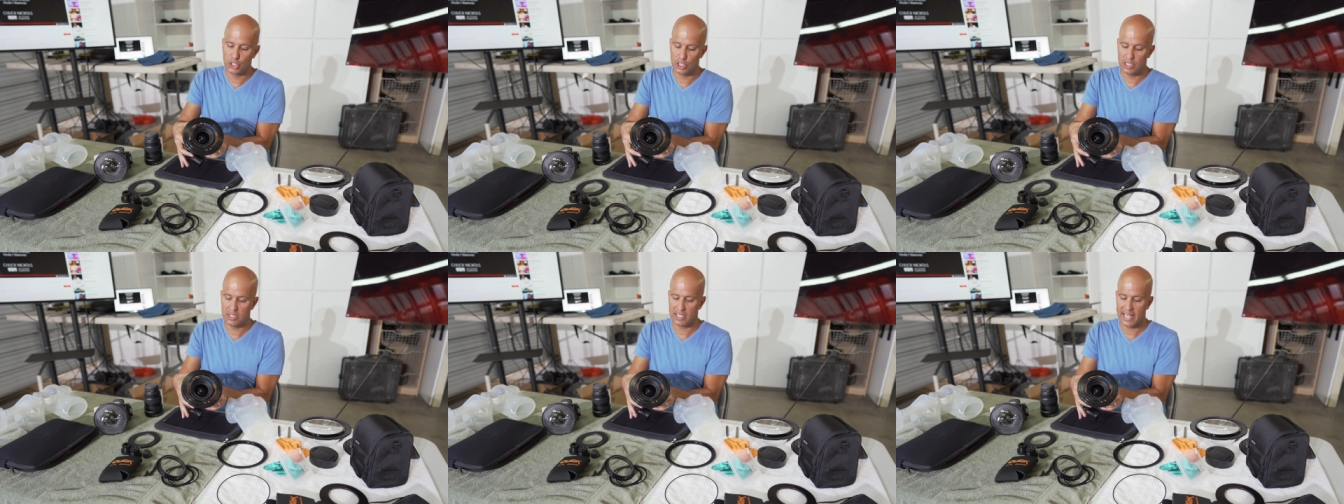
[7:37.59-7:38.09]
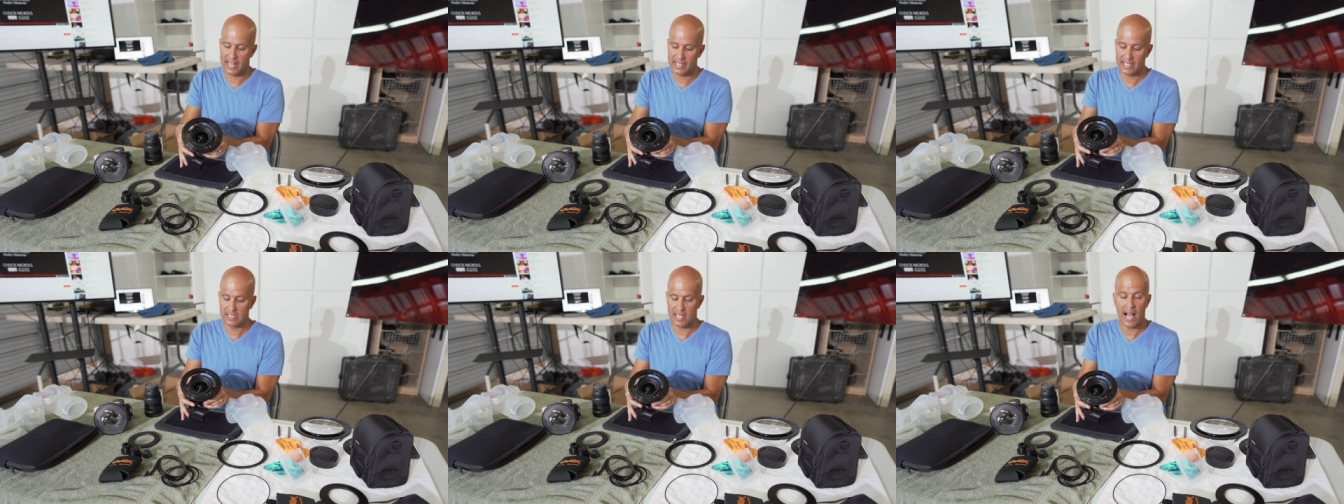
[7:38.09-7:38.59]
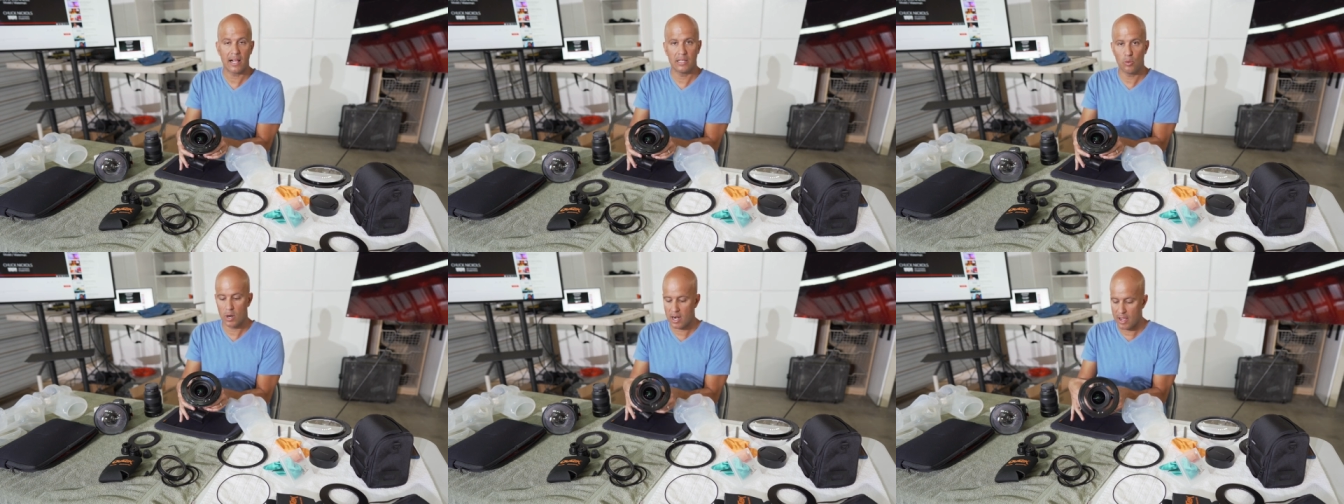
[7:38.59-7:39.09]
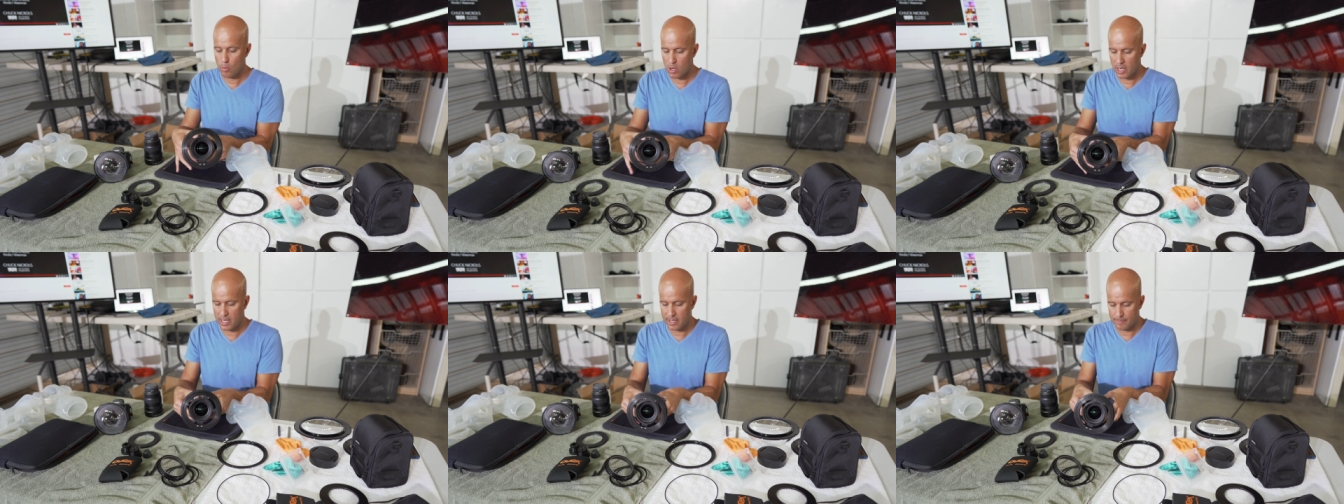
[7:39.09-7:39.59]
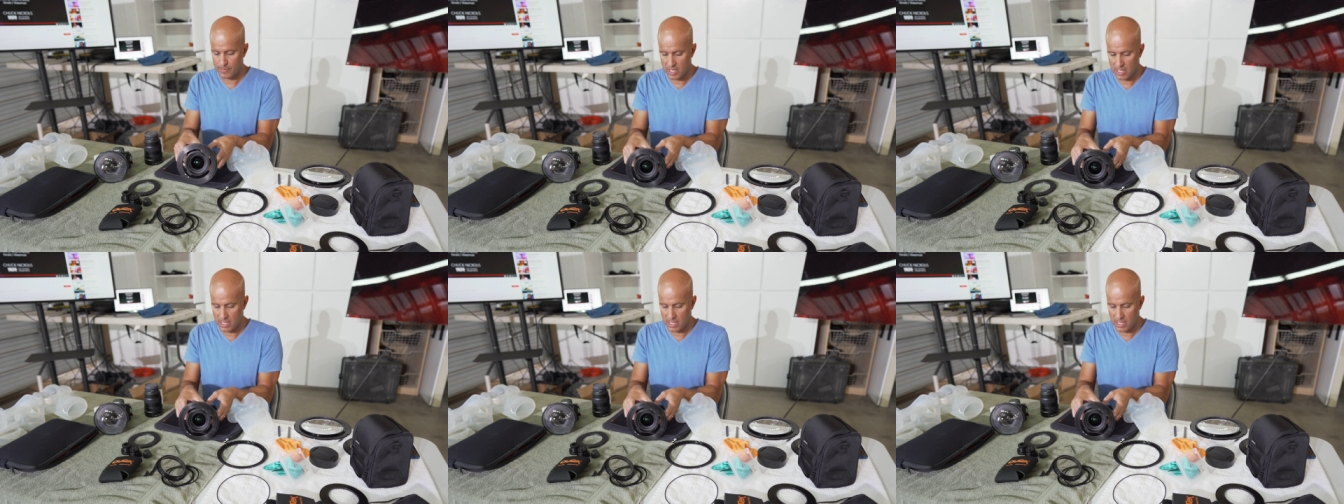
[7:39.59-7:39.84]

hood to get it exactly where I want it.